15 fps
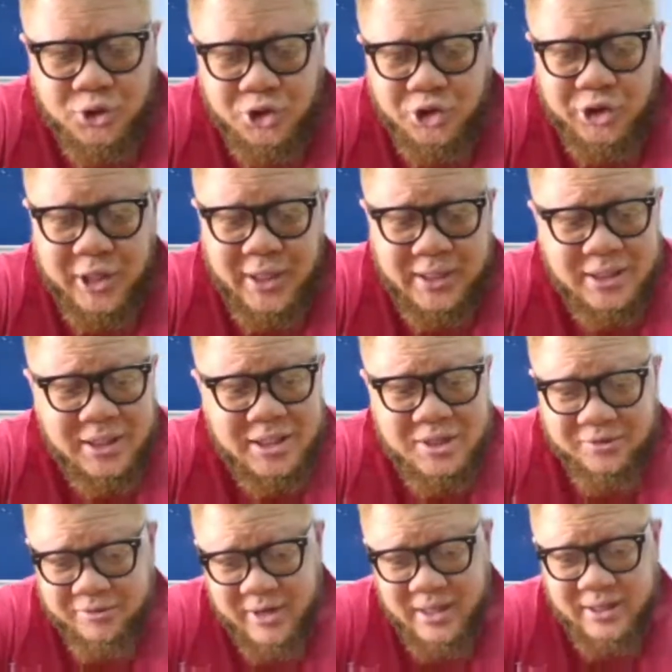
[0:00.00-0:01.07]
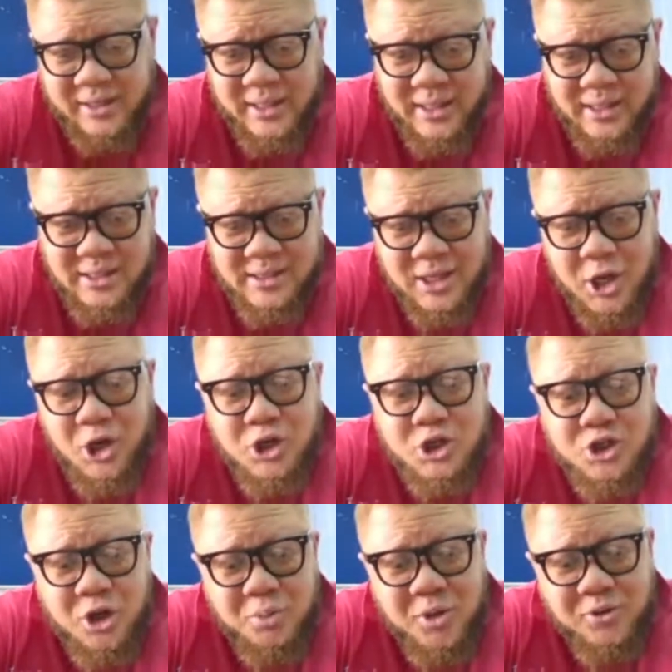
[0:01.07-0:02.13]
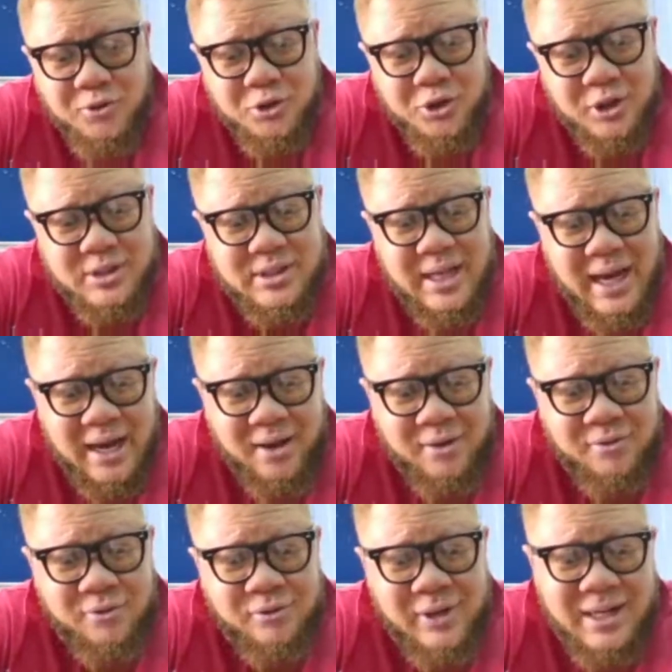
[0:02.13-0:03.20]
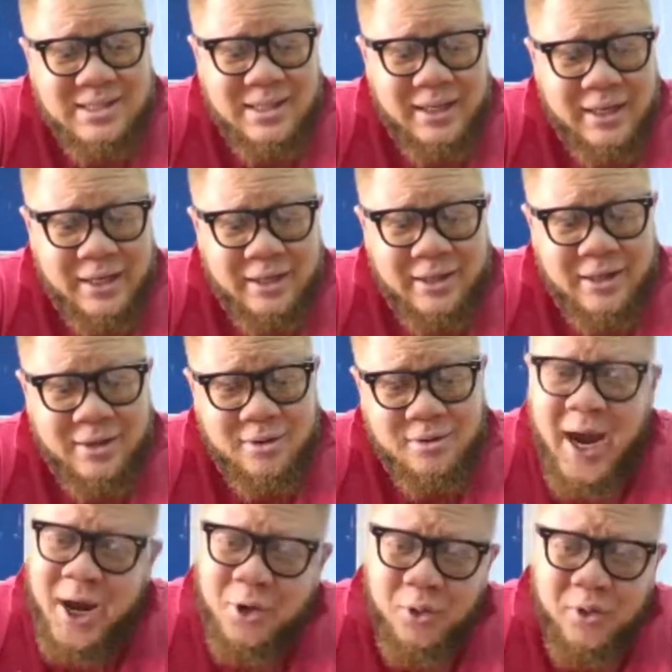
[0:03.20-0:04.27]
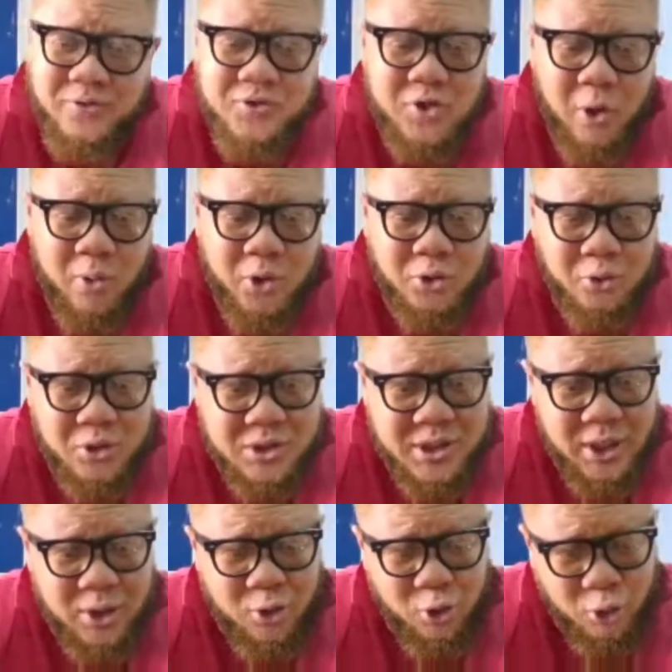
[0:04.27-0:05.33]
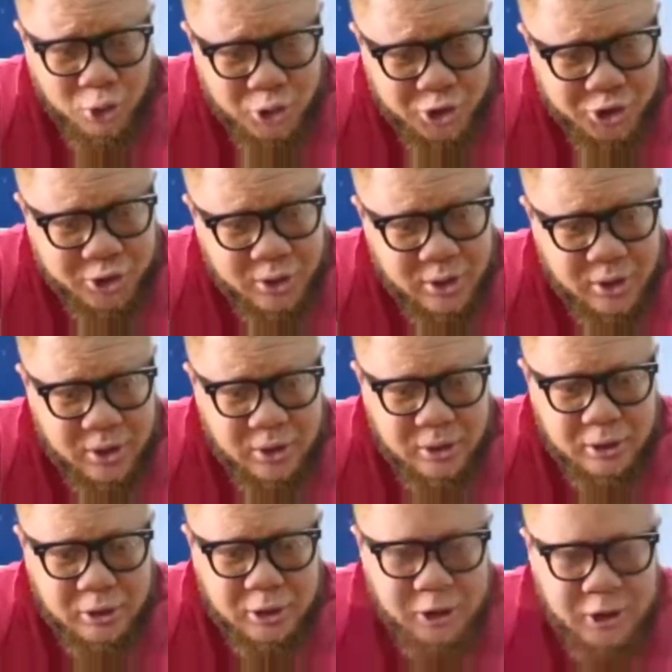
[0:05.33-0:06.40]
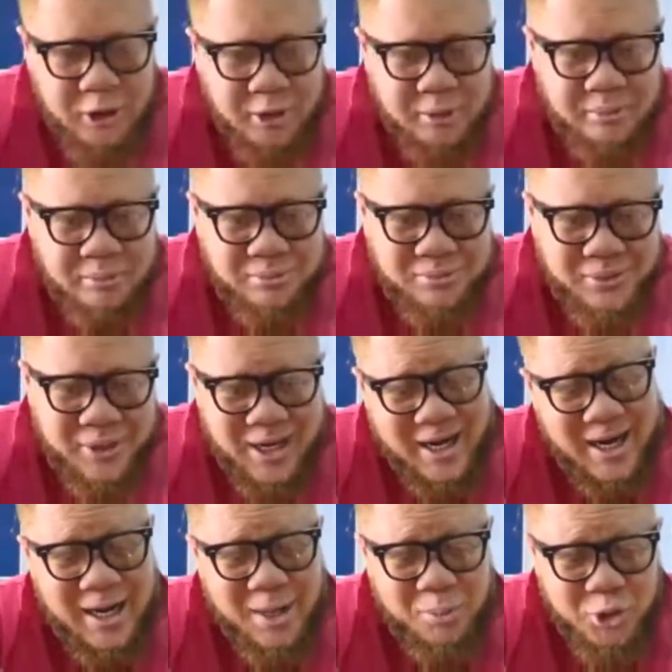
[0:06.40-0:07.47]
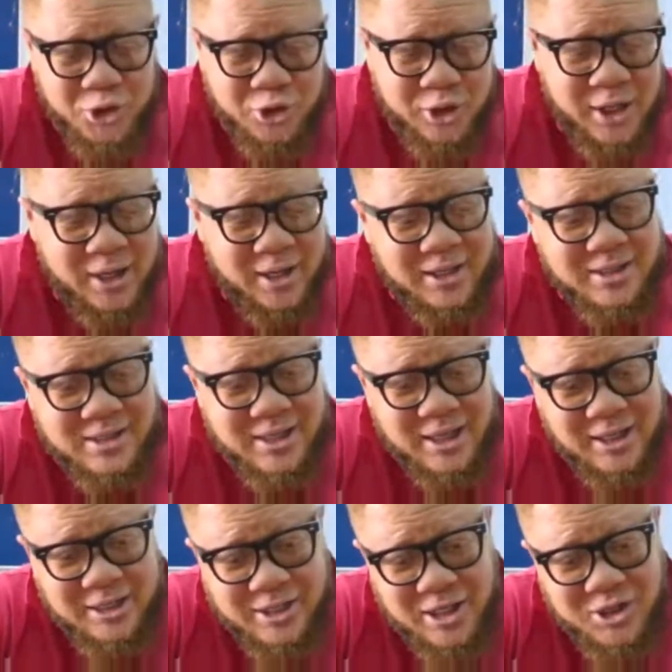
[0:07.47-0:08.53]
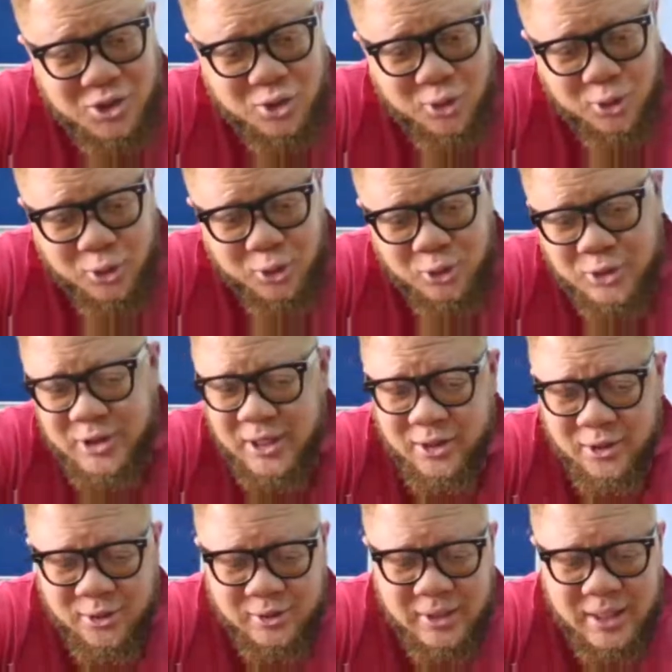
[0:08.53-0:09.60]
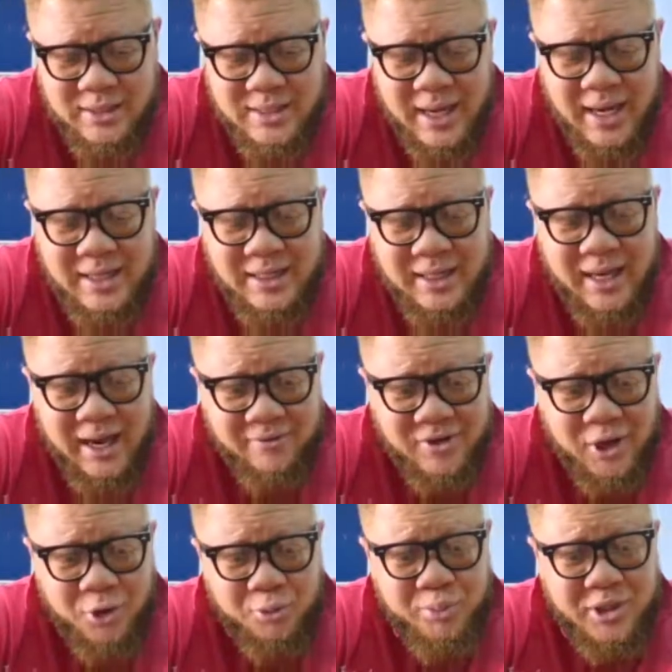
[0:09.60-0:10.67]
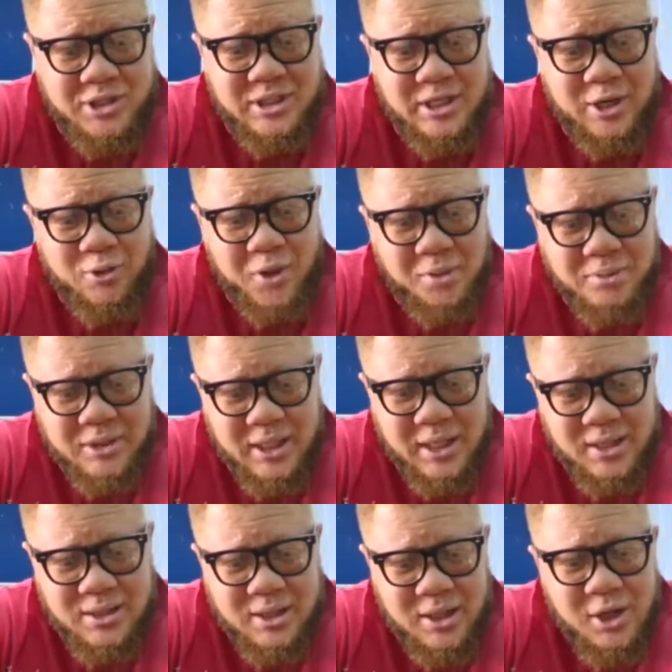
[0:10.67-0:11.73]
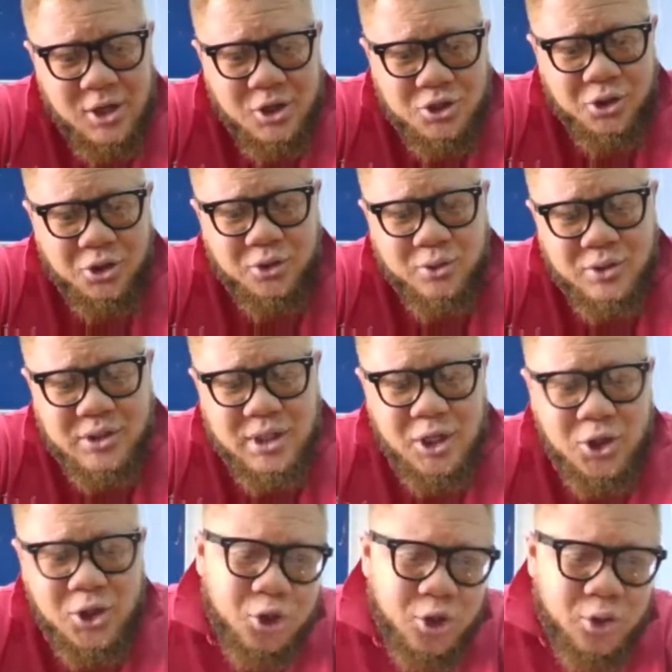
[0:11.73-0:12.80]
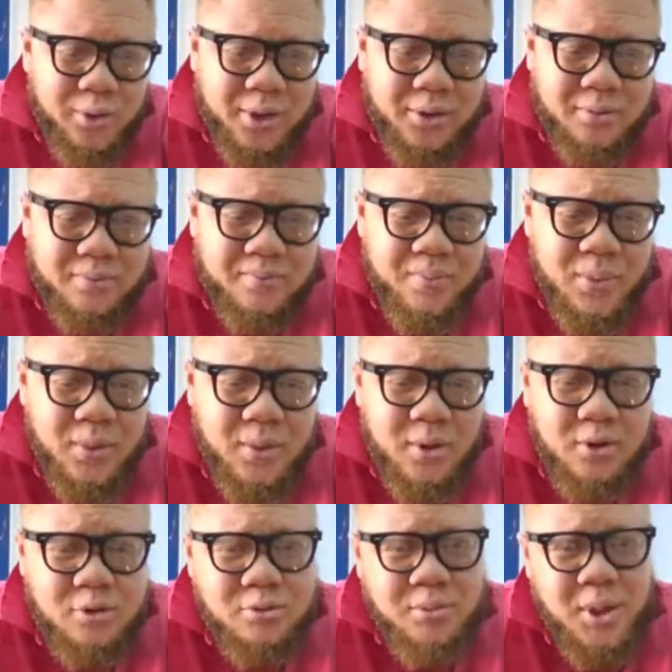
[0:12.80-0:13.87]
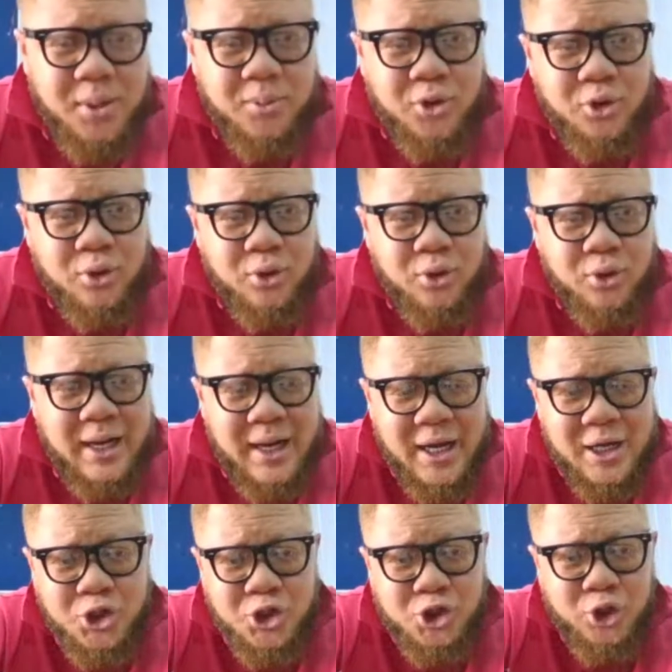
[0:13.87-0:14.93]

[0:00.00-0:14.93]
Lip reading: trade in different things. Some even just have, let's say, I know of someone who is a coach, an emotional intelligence coach and all that, and they have their own personal website. So you could say, you know what, maybe you can